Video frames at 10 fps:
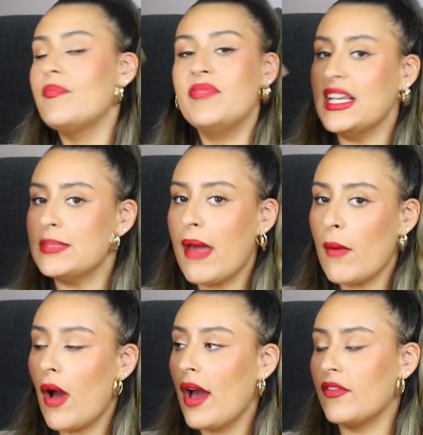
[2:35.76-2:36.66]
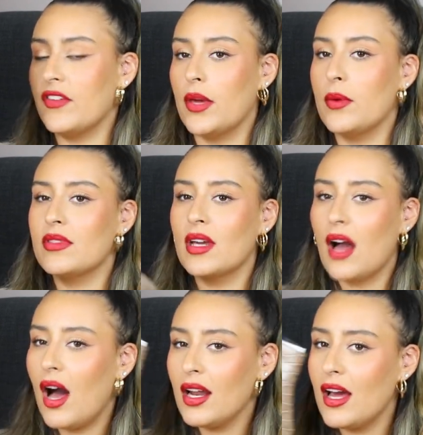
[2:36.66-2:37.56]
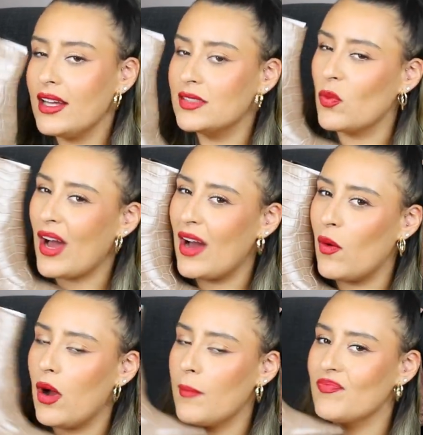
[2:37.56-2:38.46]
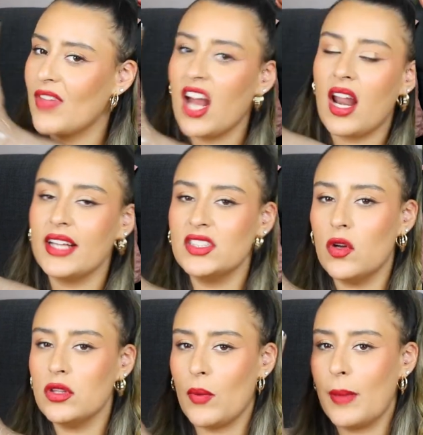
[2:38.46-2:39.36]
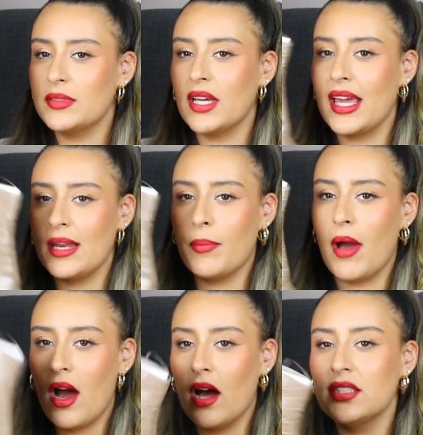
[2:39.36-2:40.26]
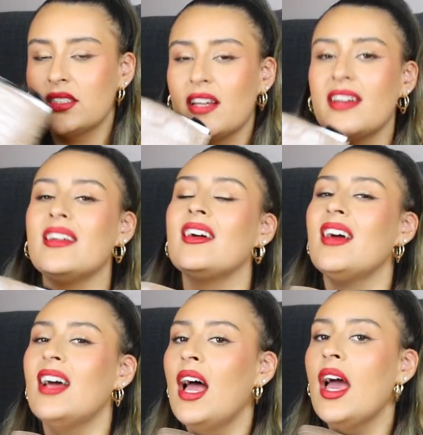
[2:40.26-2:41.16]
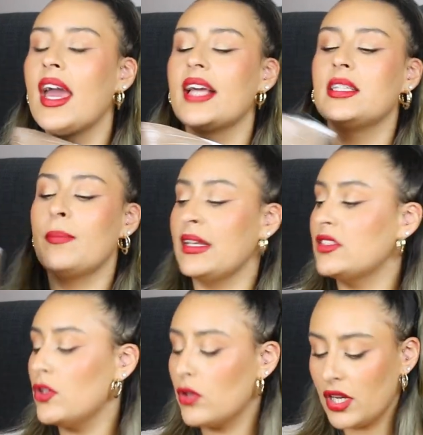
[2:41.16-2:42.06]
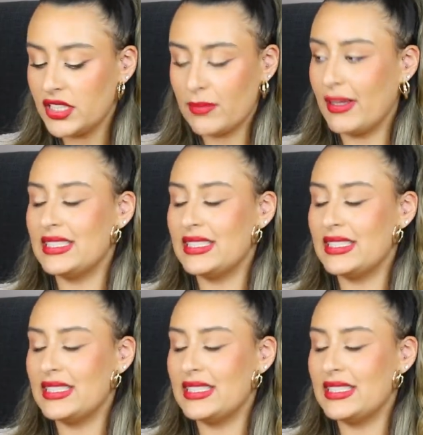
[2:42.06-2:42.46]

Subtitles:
these may work for you. The color as well, I liked it on the website in person. It's a bit too close to my